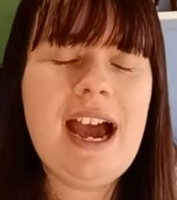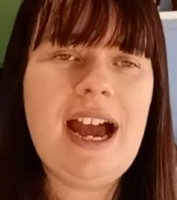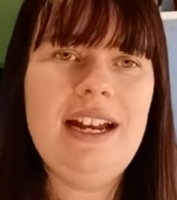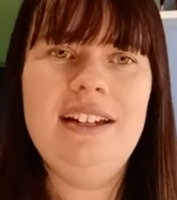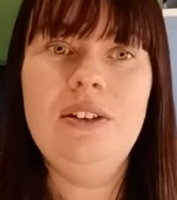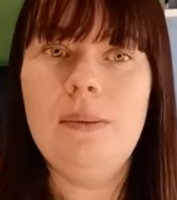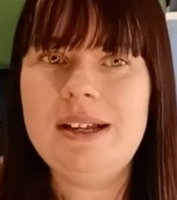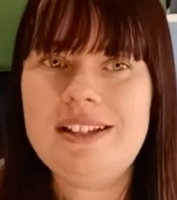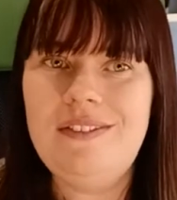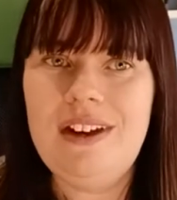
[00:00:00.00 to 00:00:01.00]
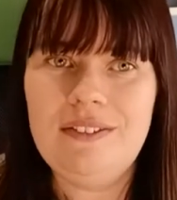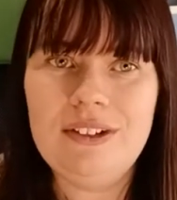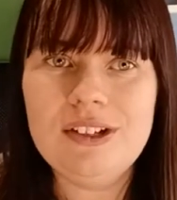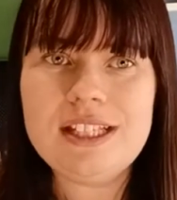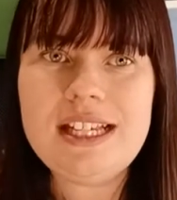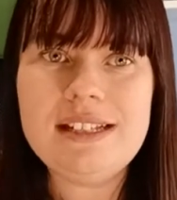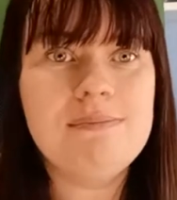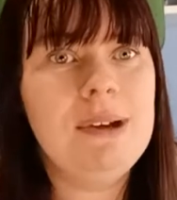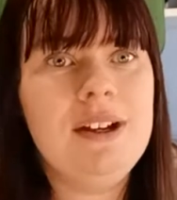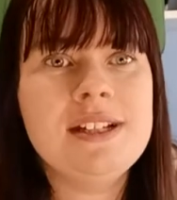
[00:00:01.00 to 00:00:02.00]
and not a massive fan of glossies,
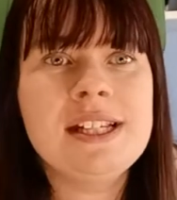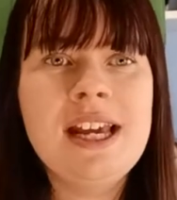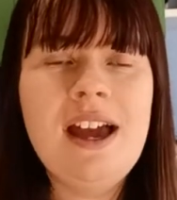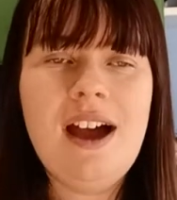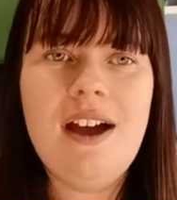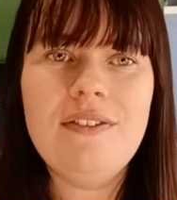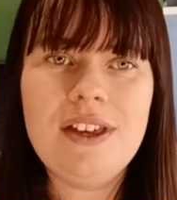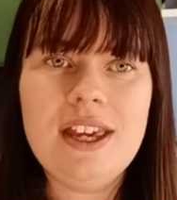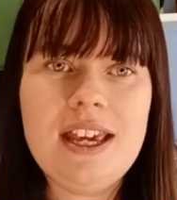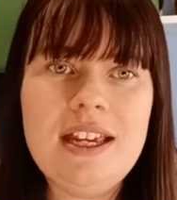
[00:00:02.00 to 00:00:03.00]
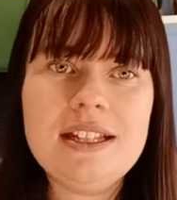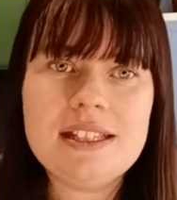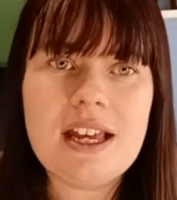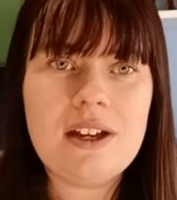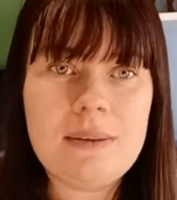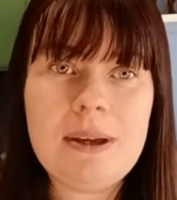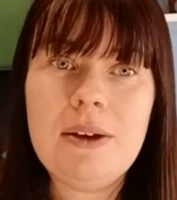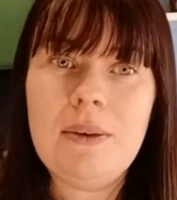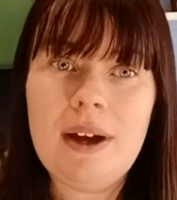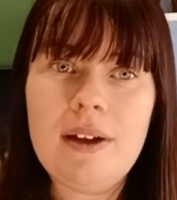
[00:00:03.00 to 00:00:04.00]
but I think he's going to be
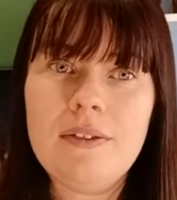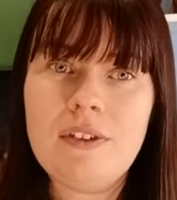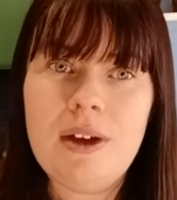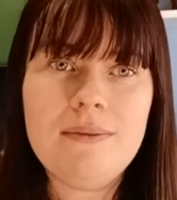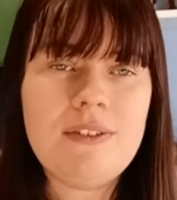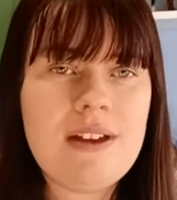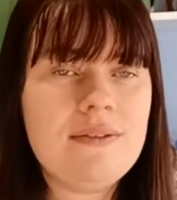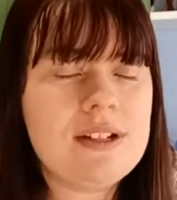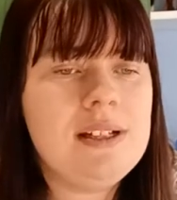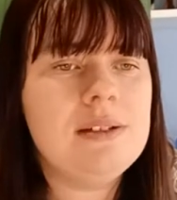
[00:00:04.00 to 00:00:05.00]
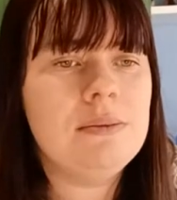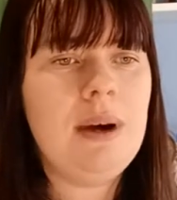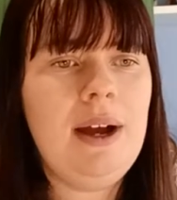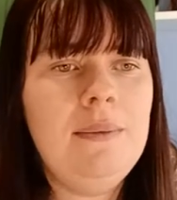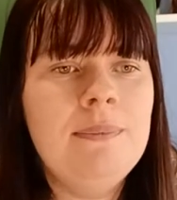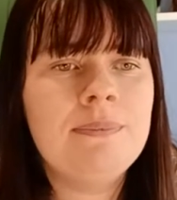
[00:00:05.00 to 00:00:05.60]
quite a firm favourite as well.